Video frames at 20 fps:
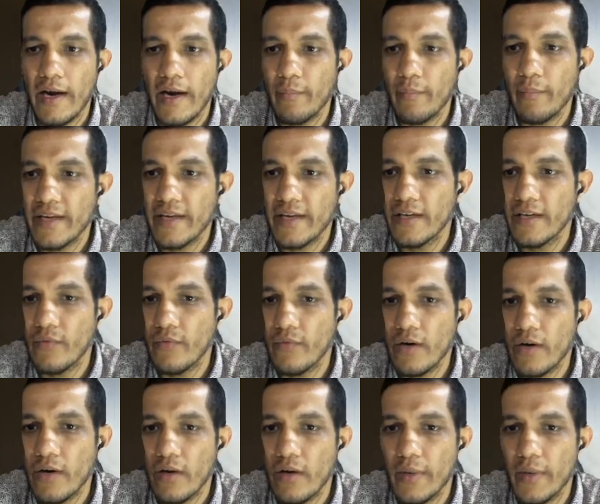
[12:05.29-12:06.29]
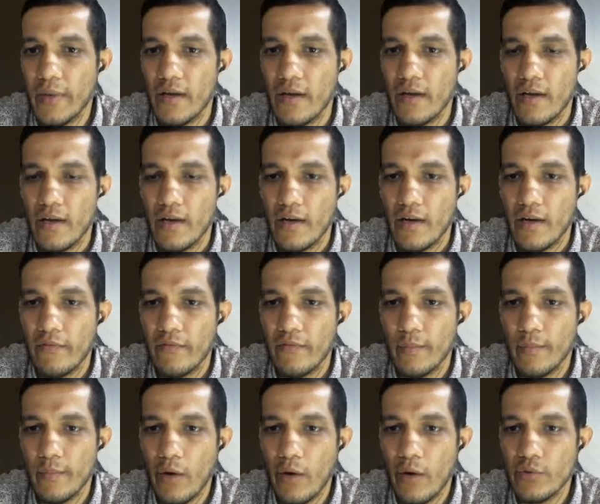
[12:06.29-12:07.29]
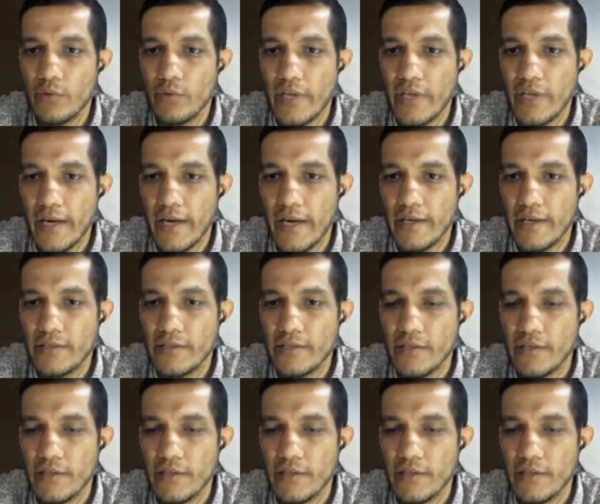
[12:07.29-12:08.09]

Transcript: But here what will happen? Now from outside,